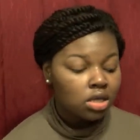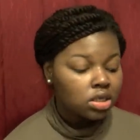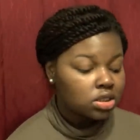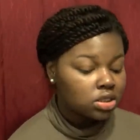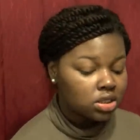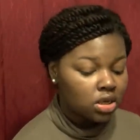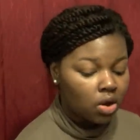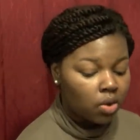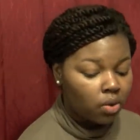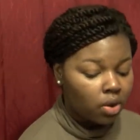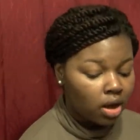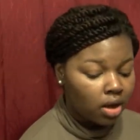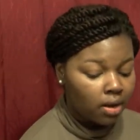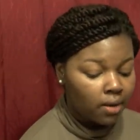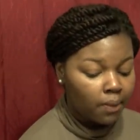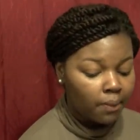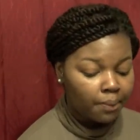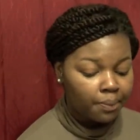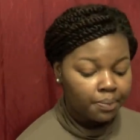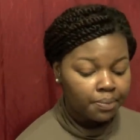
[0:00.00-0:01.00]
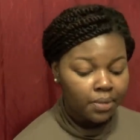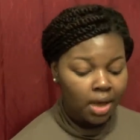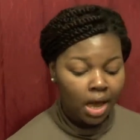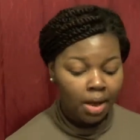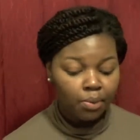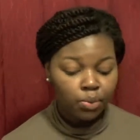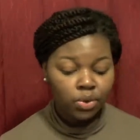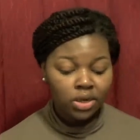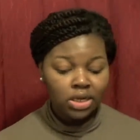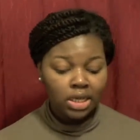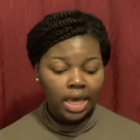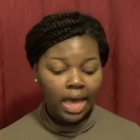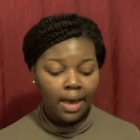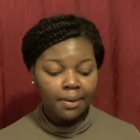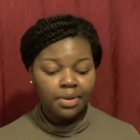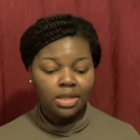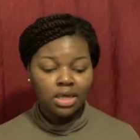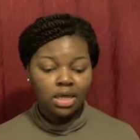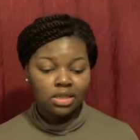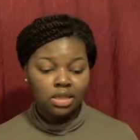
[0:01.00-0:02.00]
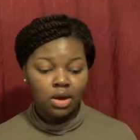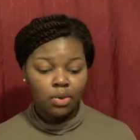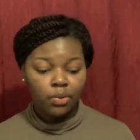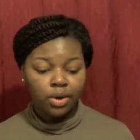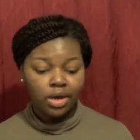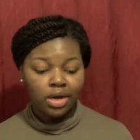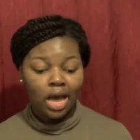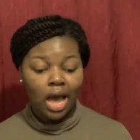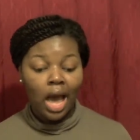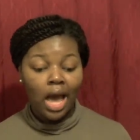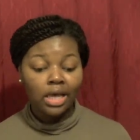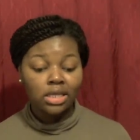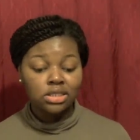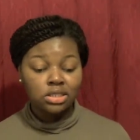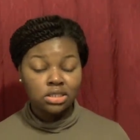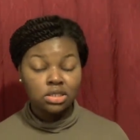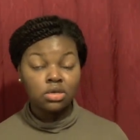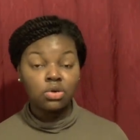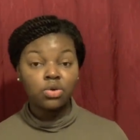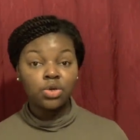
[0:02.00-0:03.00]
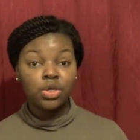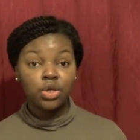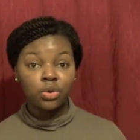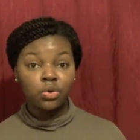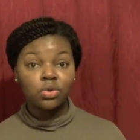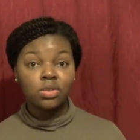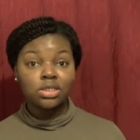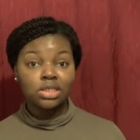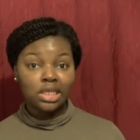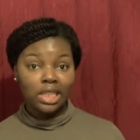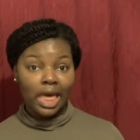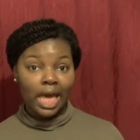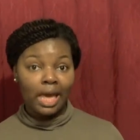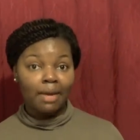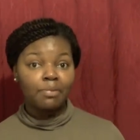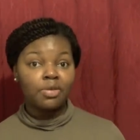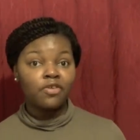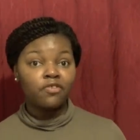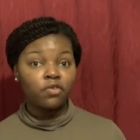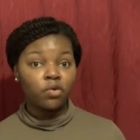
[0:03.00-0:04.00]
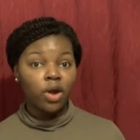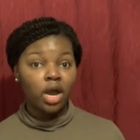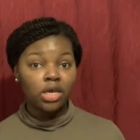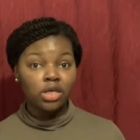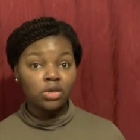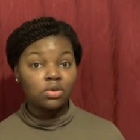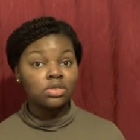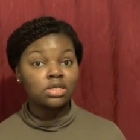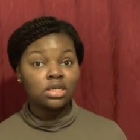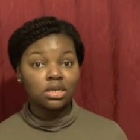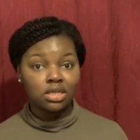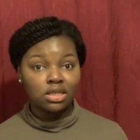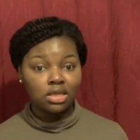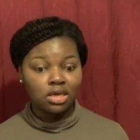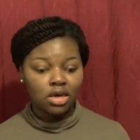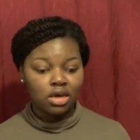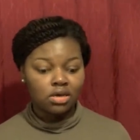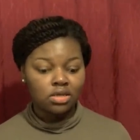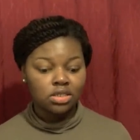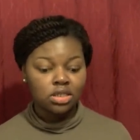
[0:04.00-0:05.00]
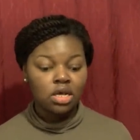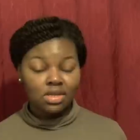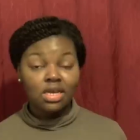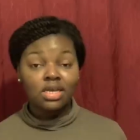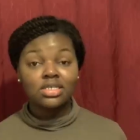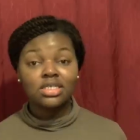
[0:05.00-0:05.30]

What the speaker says: So I'm really happy that that worked. I still use that before I use anything else.